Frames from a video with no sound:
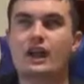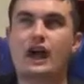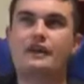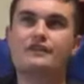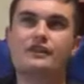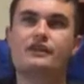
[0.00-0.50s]

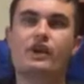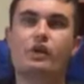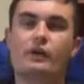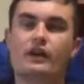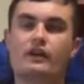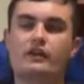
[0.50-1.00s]
I did
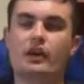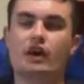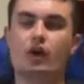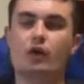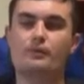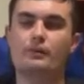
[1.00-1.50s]
go in
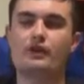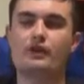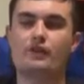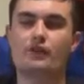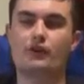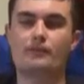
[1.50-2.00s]
hoping
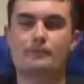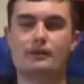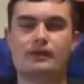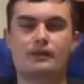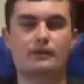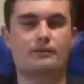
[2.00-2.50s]
for a
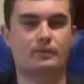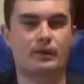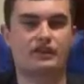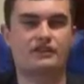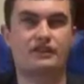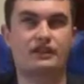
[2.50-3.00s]
bit of
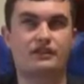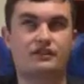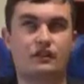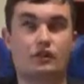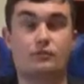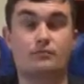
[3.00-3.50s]
complexity,
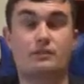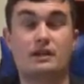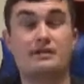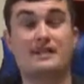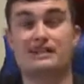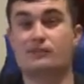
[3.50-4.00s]
so
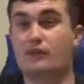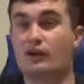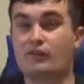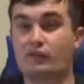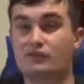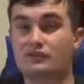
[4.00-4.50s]
maybe that's my
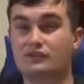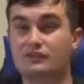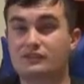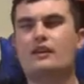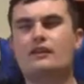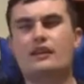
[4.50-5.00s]
fault. It